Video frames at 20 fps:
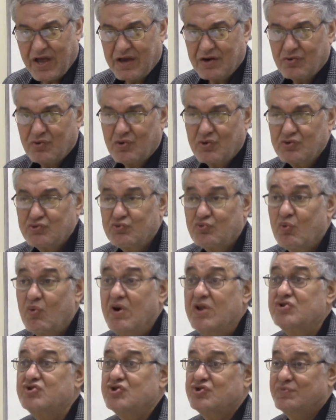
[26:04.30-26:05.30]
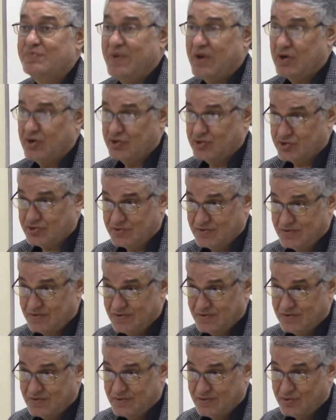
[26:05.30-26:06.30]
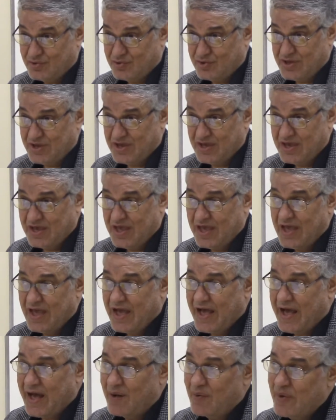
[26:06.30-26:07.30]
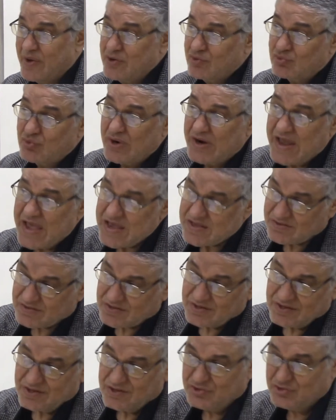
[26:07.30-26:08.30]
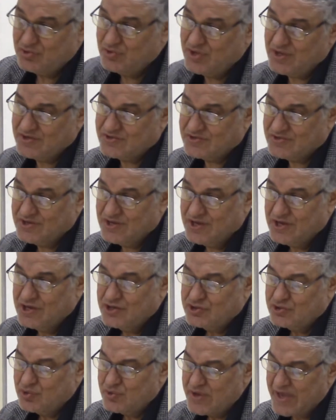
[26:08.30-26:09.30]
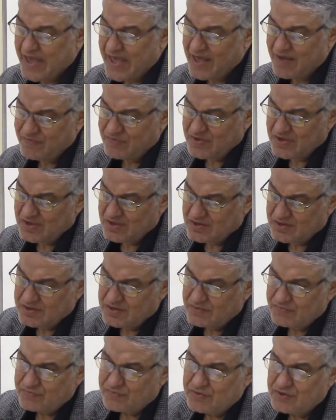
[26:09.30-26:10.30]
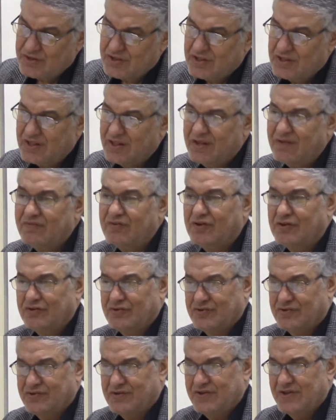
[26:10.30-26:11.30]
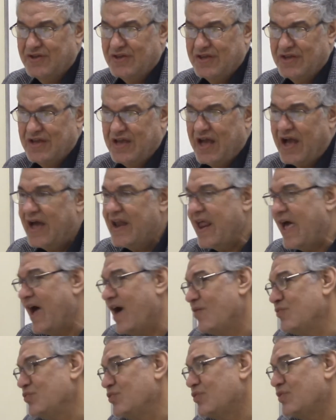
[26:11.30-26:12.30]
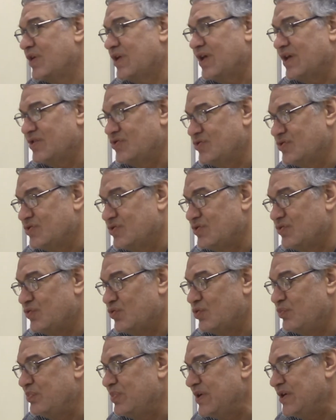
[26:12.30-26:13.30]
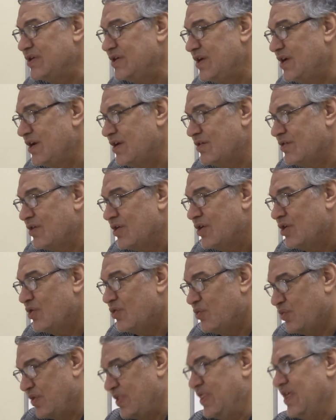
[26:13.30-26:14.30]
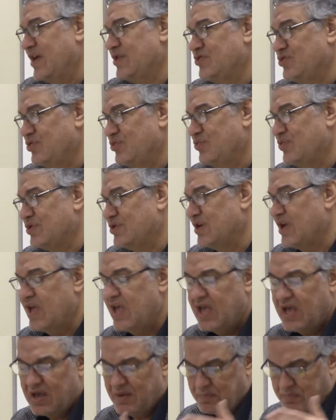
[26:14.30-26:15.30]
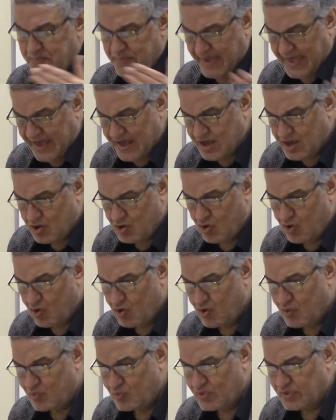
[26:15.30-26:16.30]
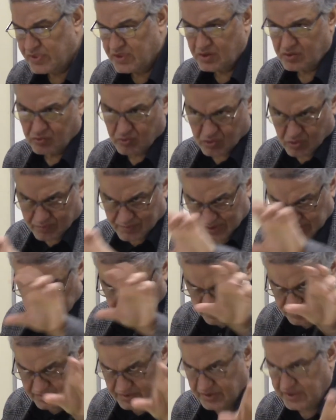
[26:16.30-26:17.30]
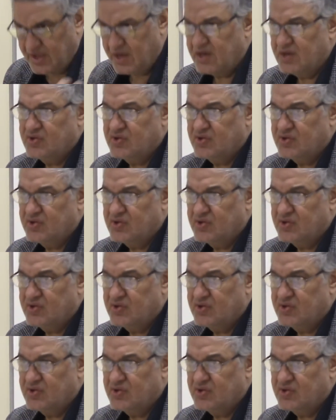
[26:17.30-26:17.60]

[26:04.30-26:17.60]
marriage. Okay? How I relate to this. So you have here different levels, and how your kids would be dealing with that situation. Back home with the normal things, we're